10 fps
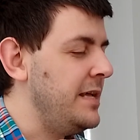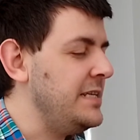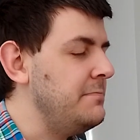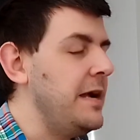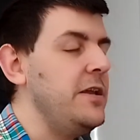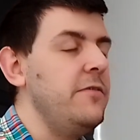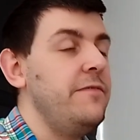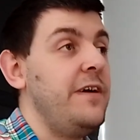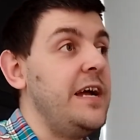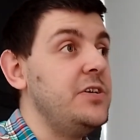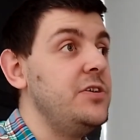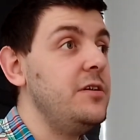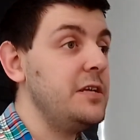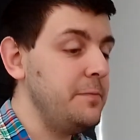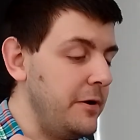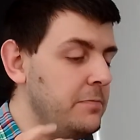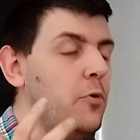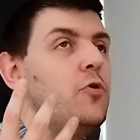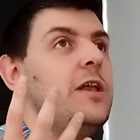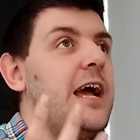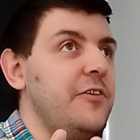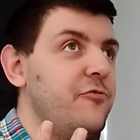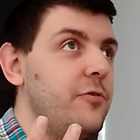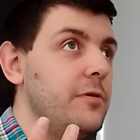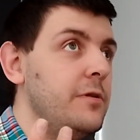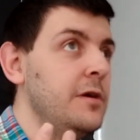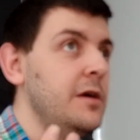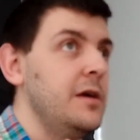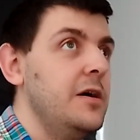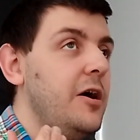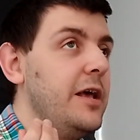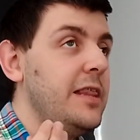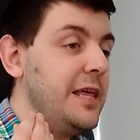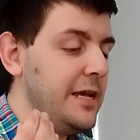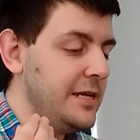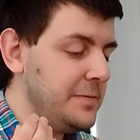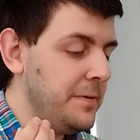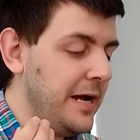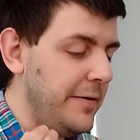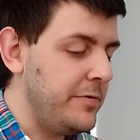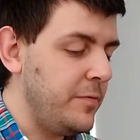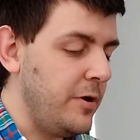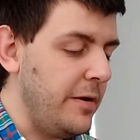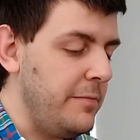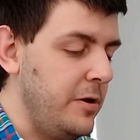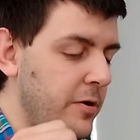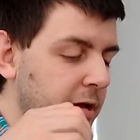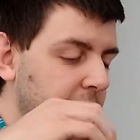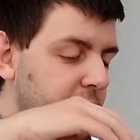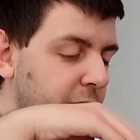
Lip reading: manufactured, I suppose, more natural, I think, is perhaps what I'm looking